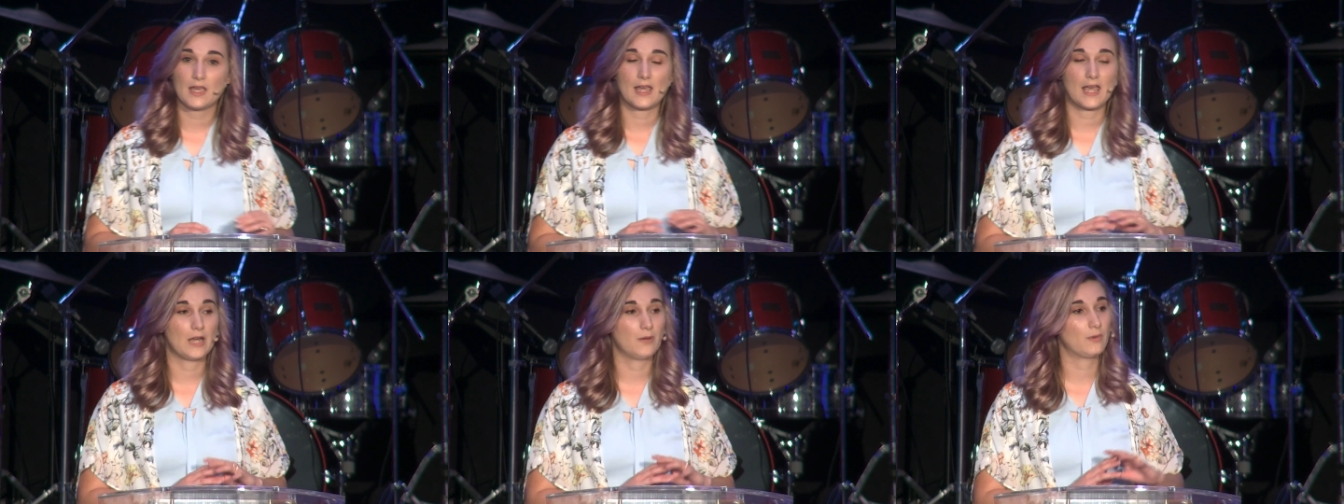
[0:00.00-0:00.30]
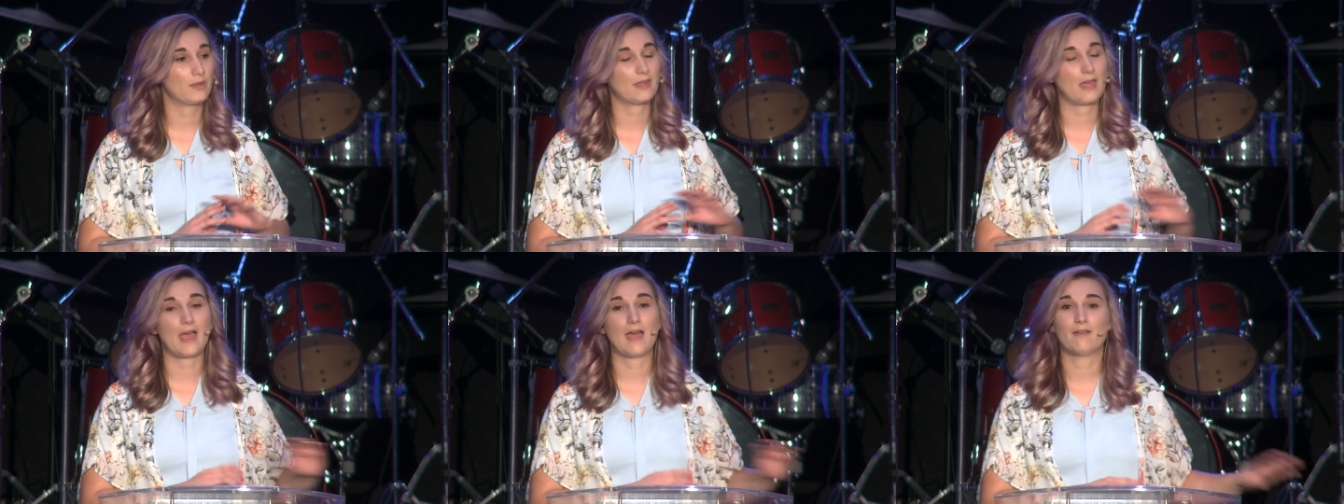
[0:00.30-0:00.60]
and
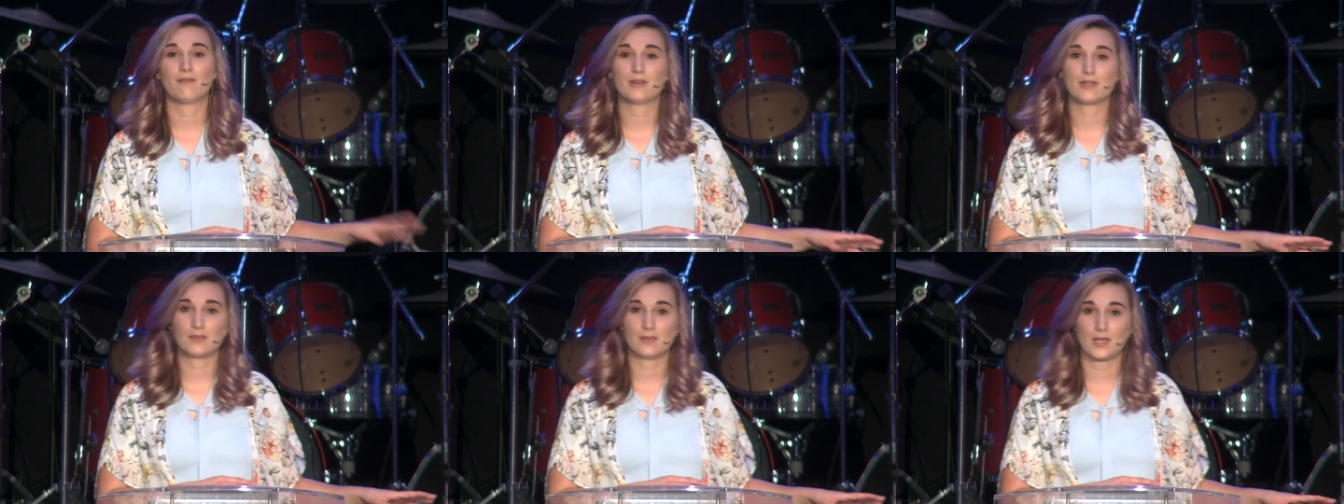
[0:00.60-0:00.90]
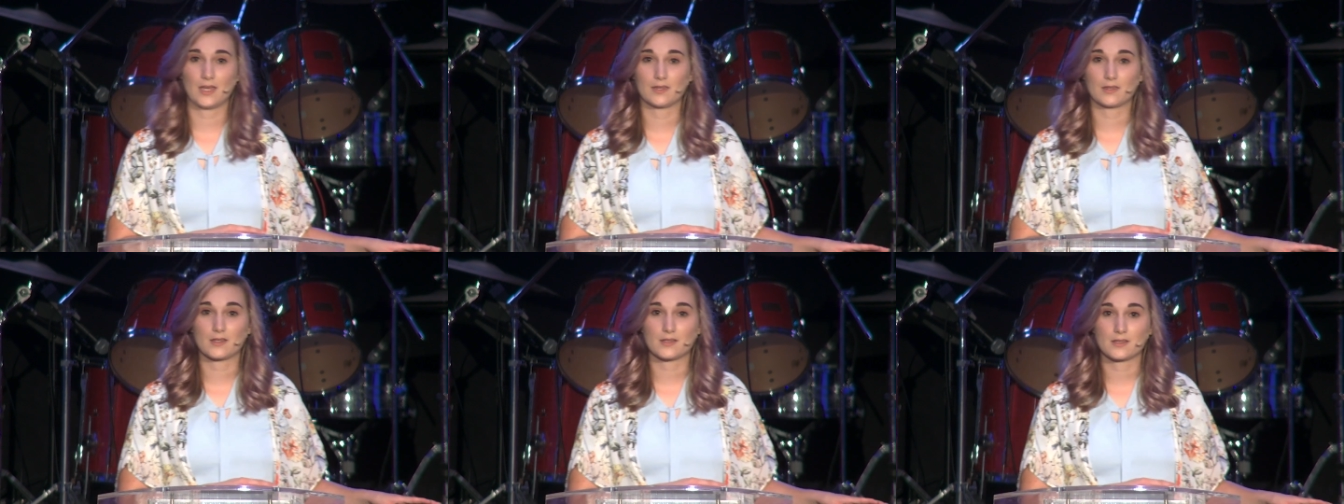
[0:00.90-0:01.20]
with
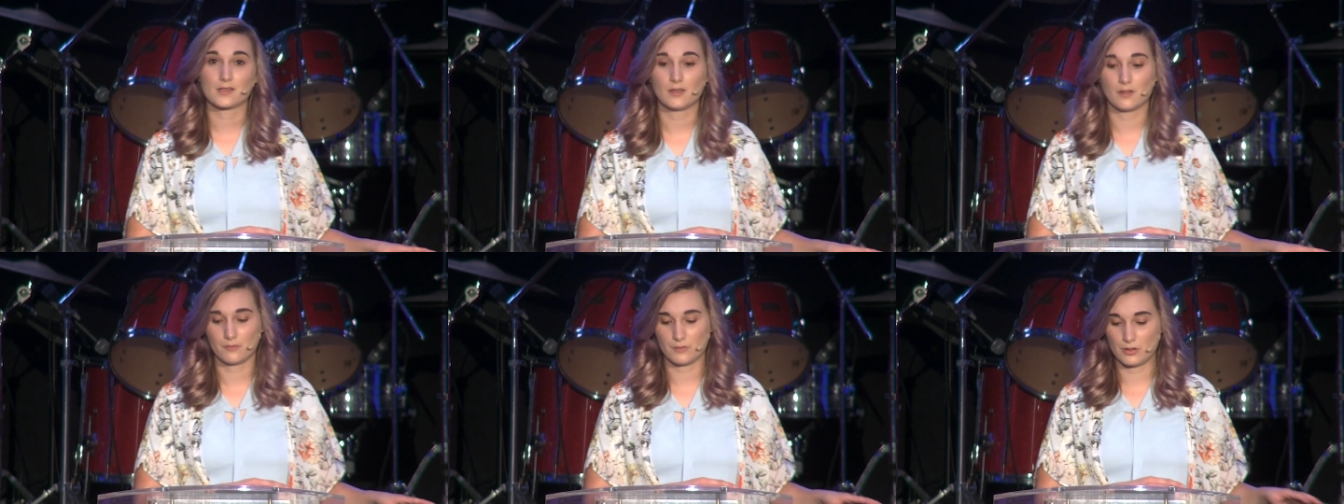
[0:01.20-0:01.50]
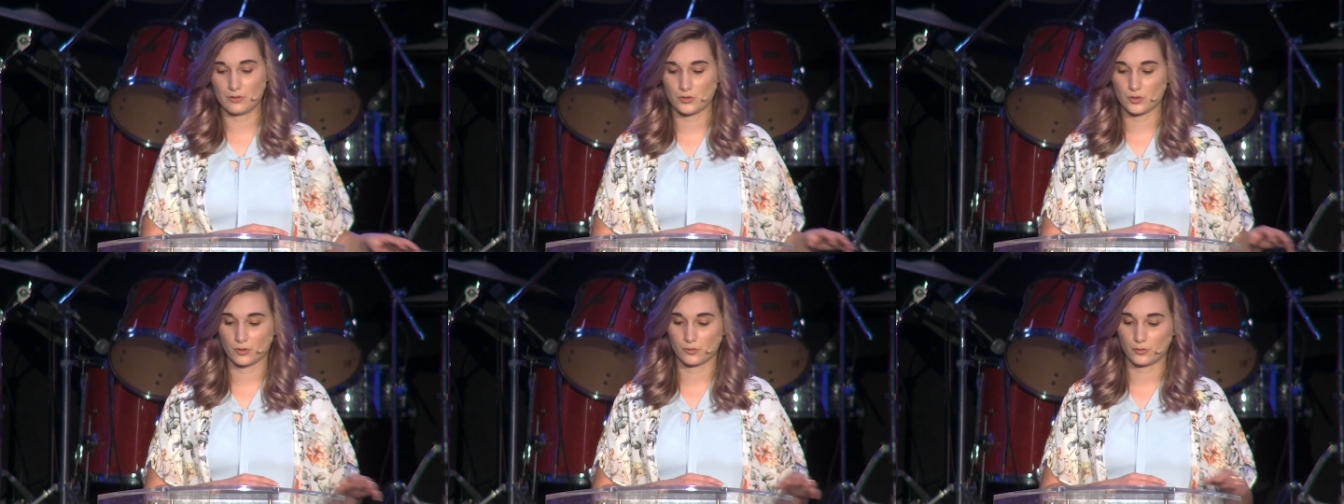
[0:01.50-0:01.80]
everything that's in the
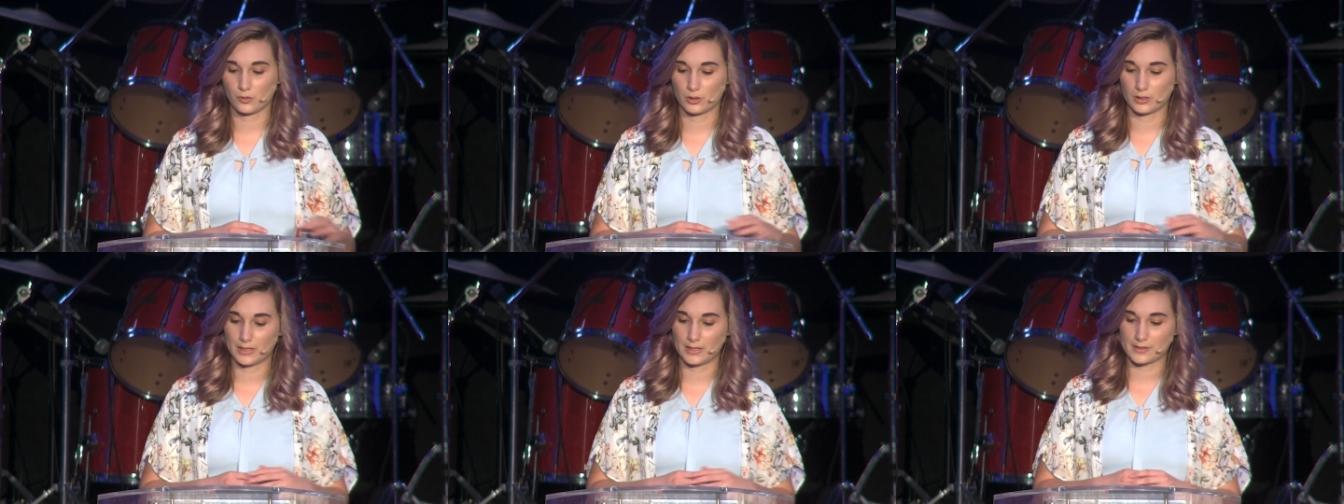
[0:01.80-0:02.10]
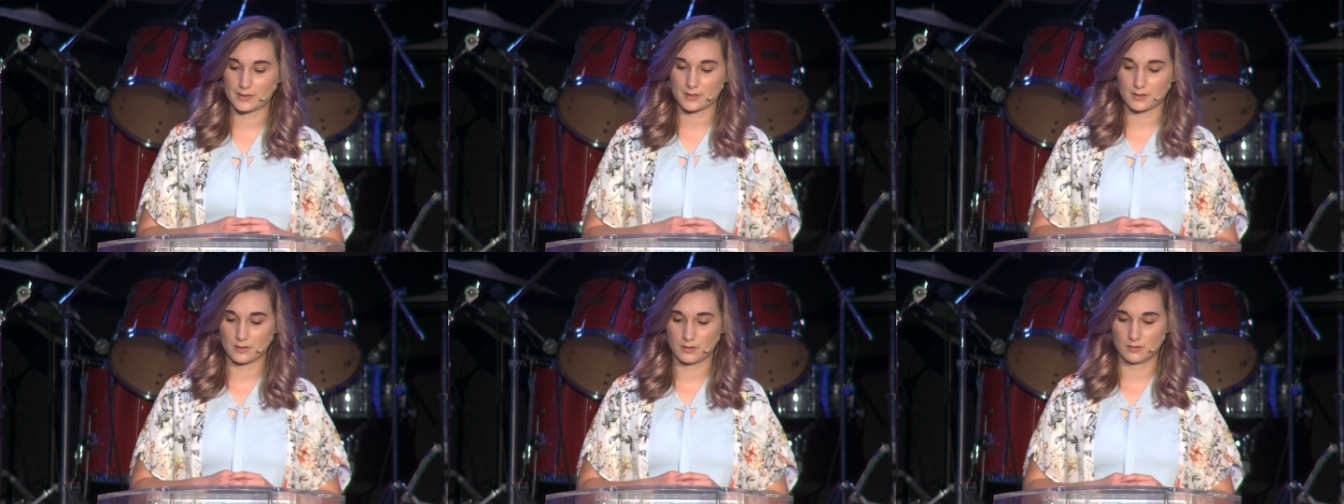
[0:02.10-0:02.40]
future for
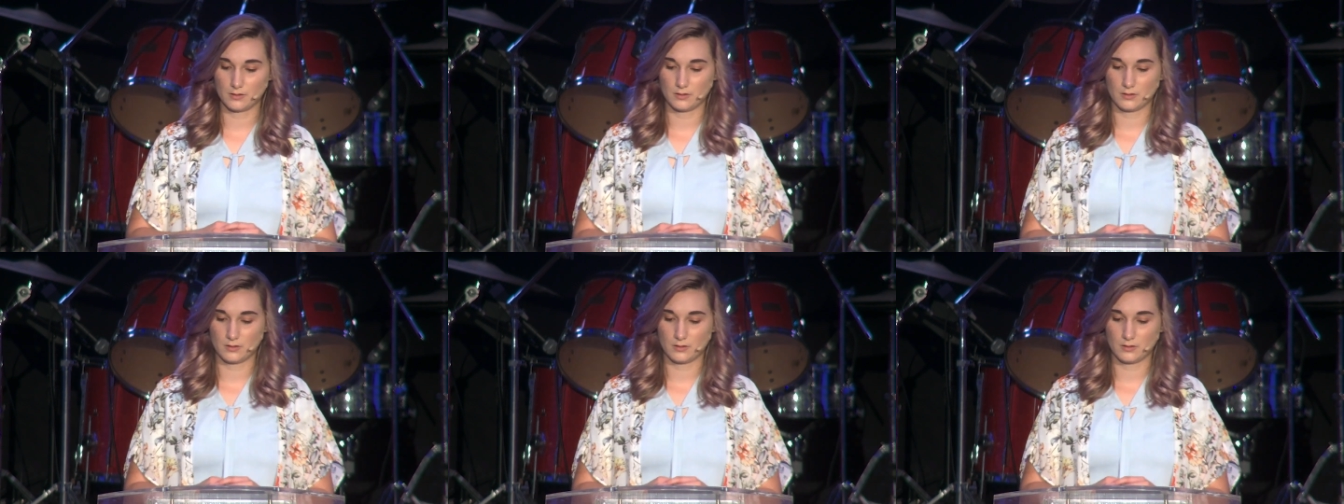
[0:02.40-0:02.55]
us.